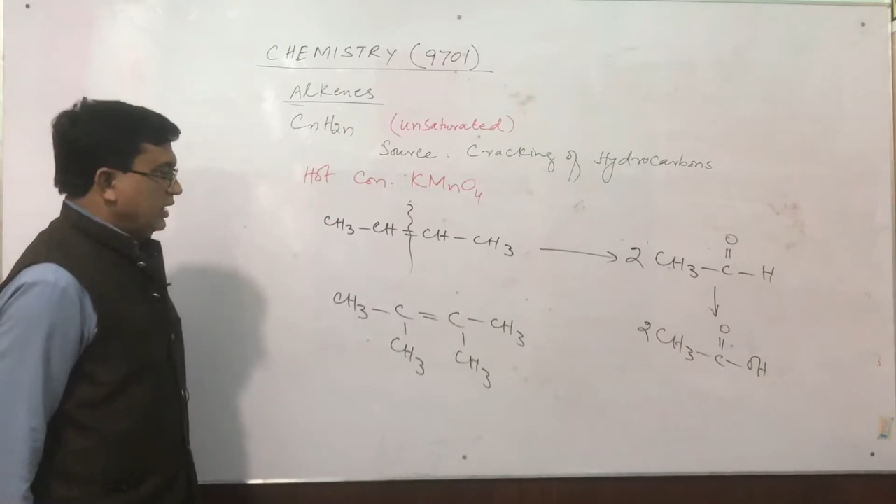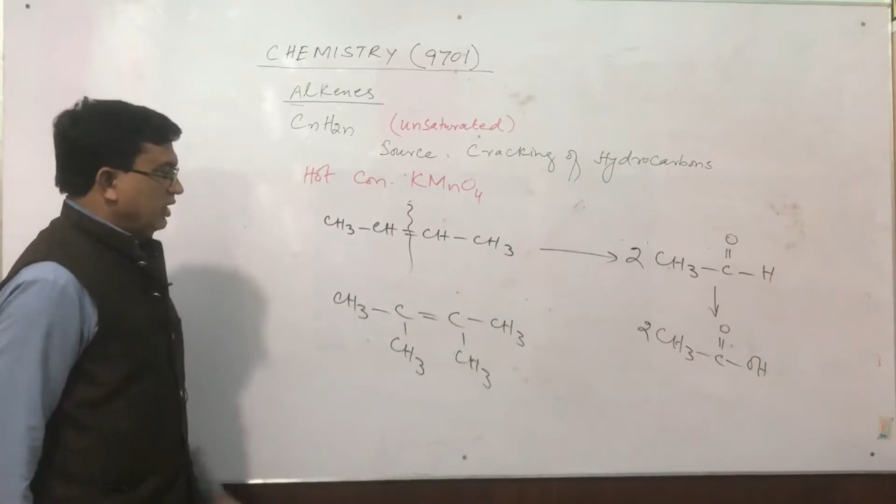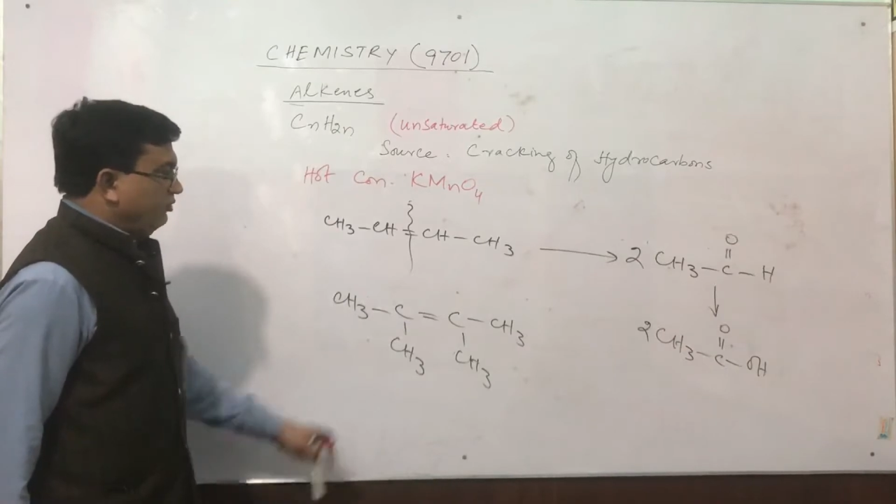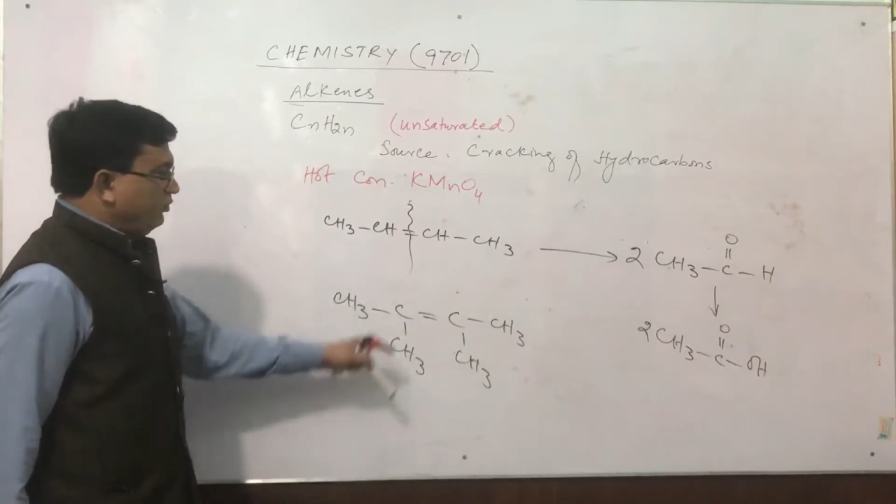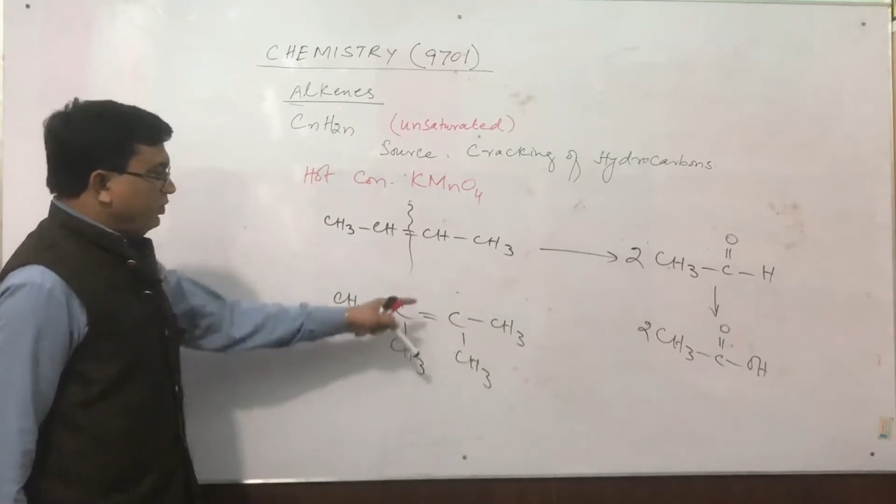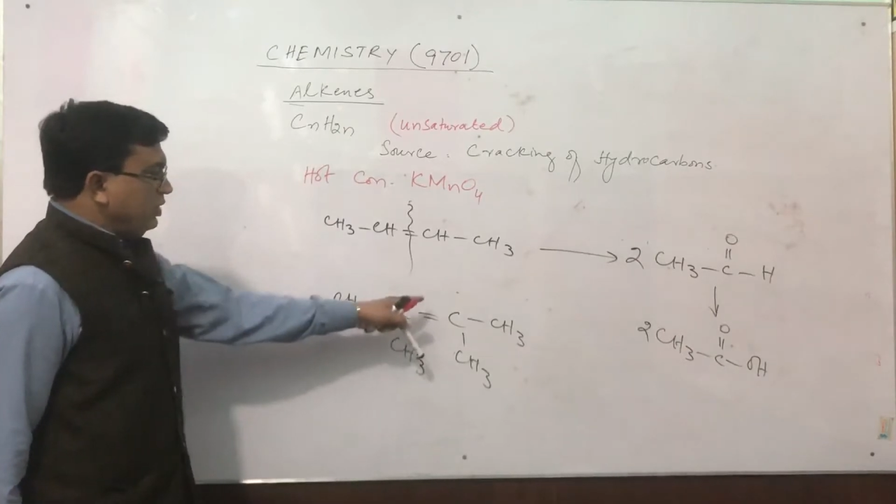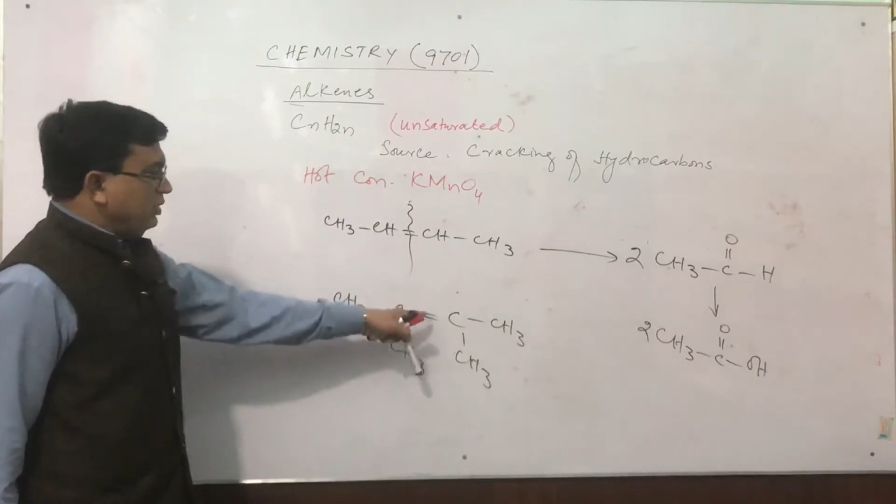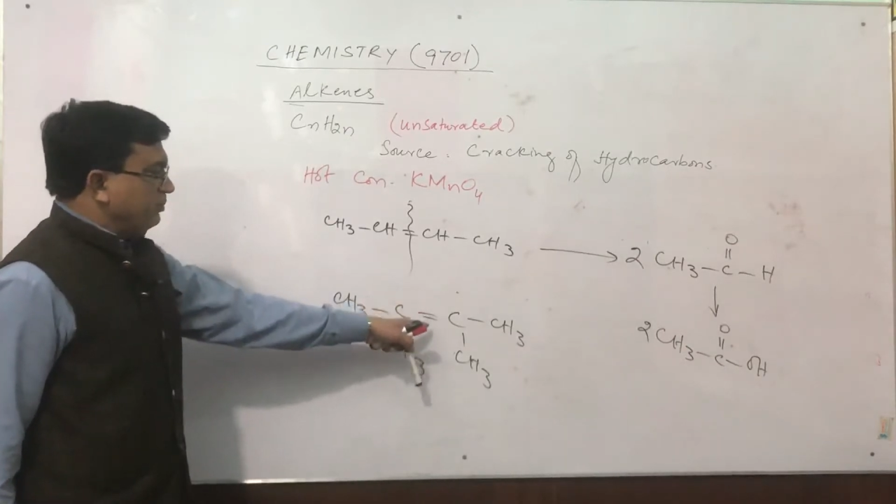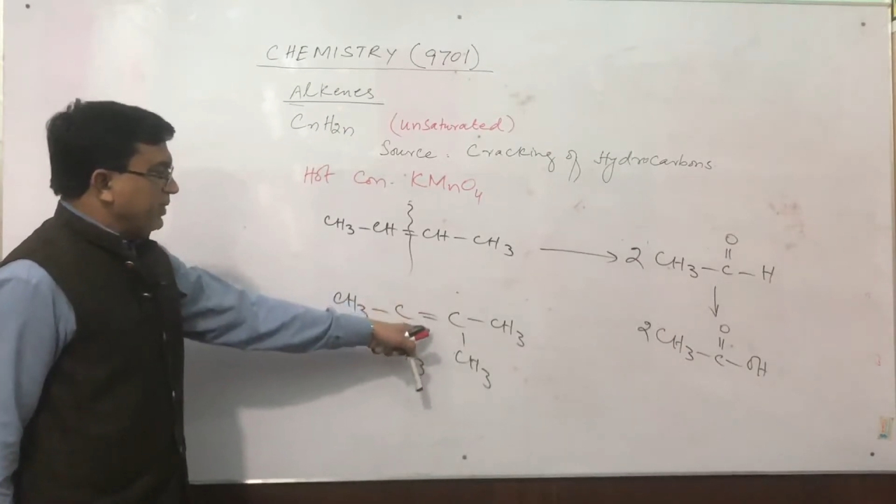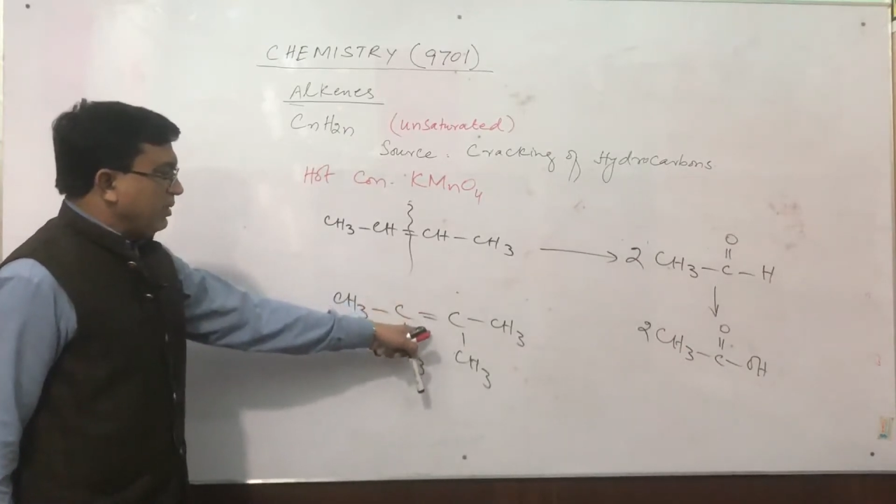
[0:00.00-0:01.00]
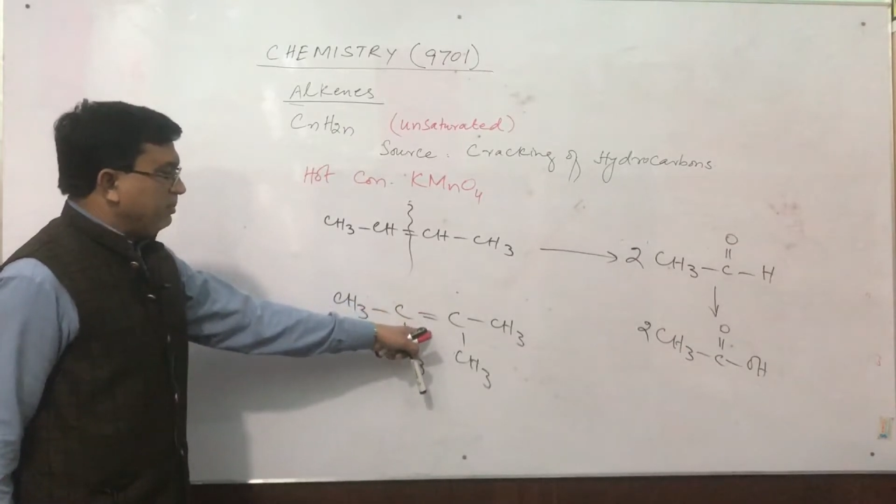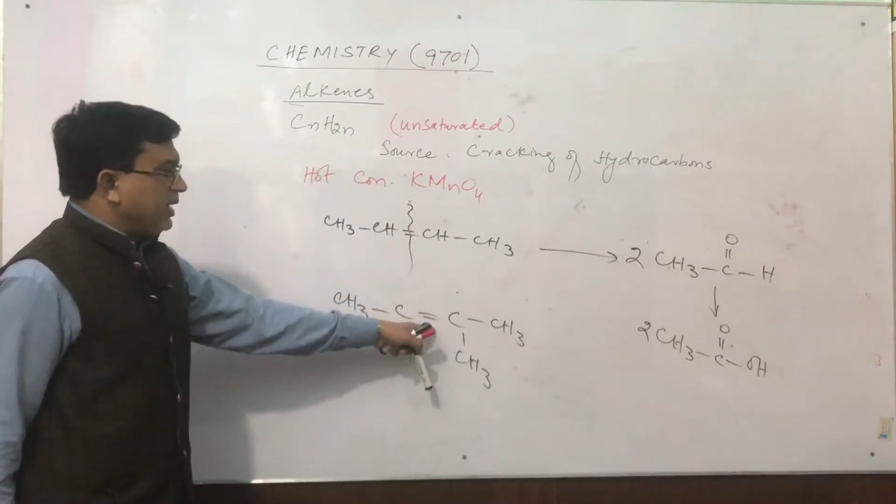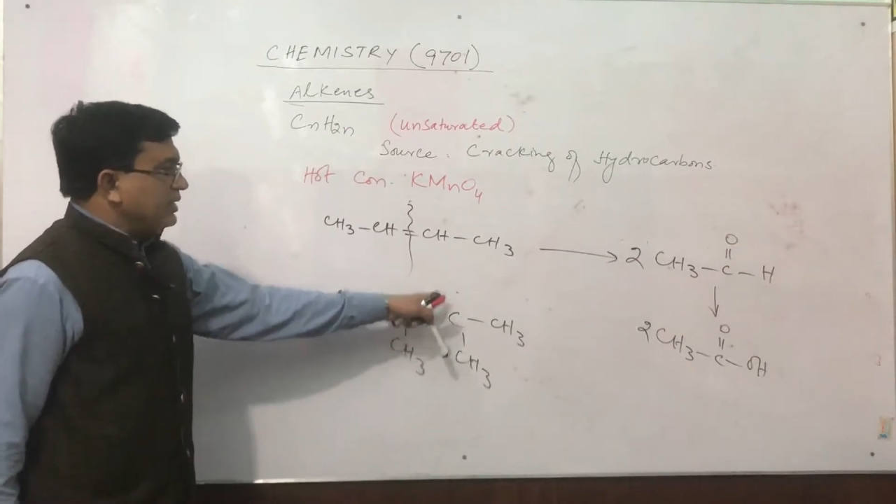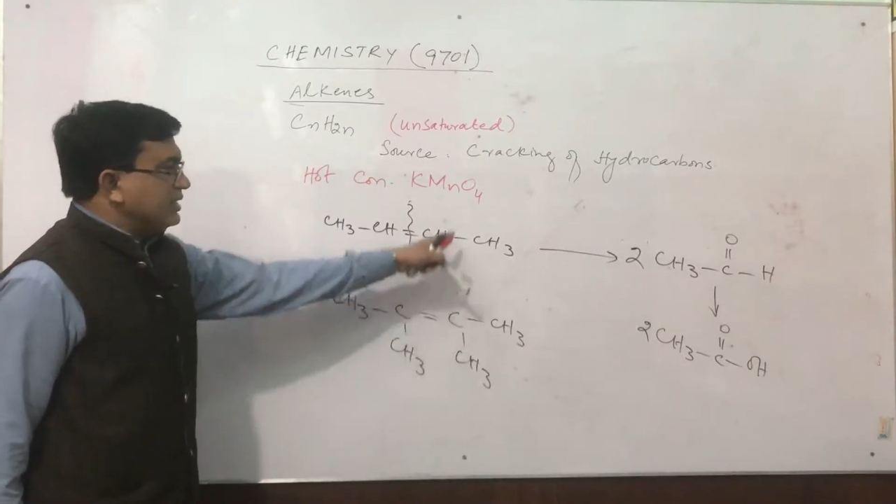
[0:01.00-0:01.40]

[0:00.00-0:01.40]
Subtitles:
if we apply